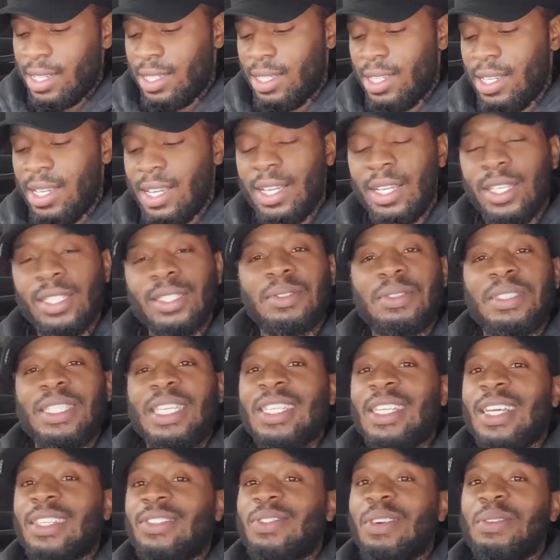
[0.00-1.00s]
These,
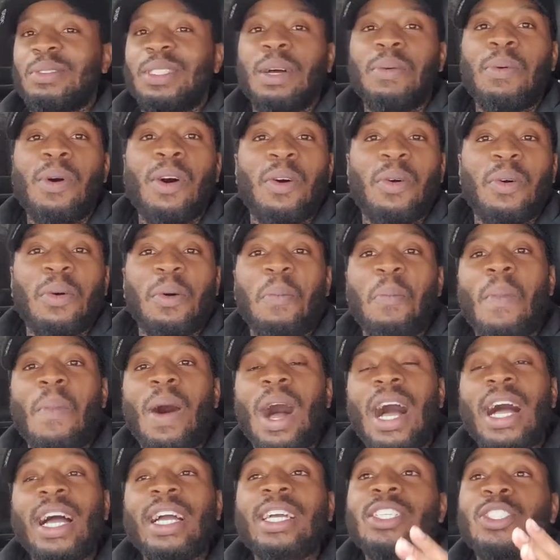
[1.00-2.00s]
see, that's what I'm talking about.
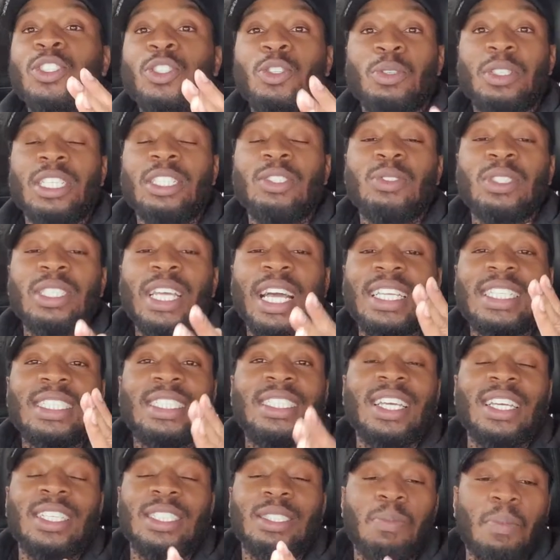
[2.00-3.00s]
Mind you, this was like
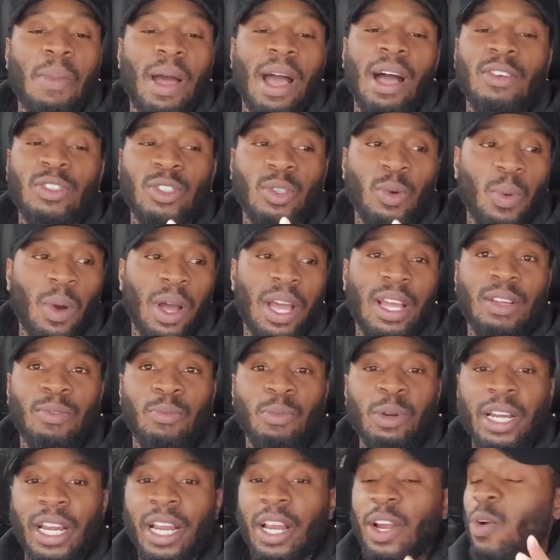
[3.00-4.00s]
6 miles away.
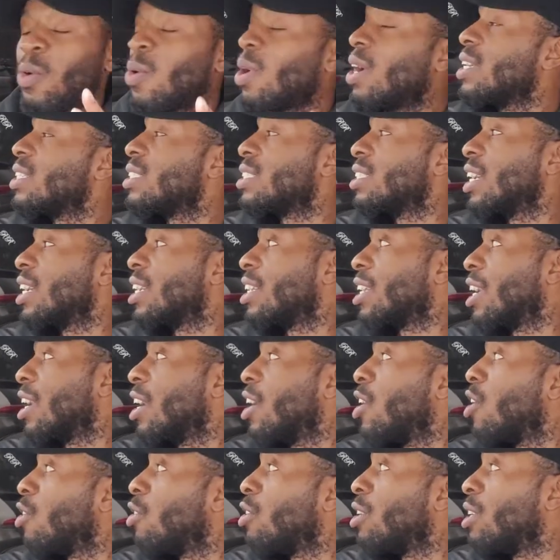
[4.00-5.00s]
We're in Gray's Lake
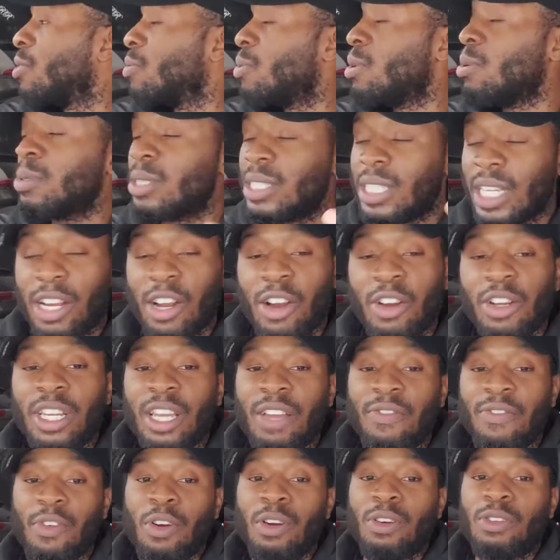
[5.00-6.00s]
in Gurney. We was in
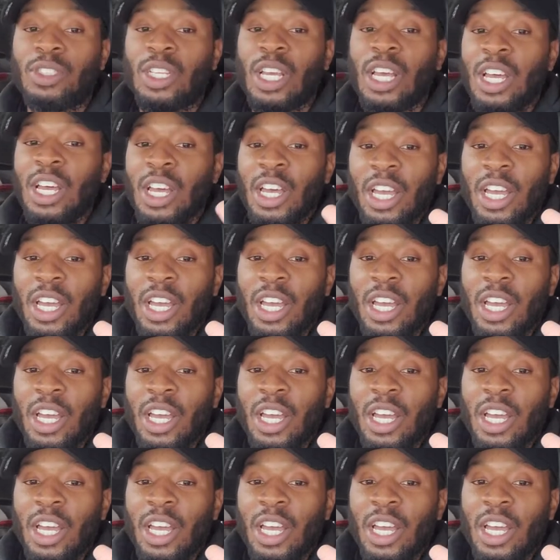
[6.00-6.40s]
Gurney at first.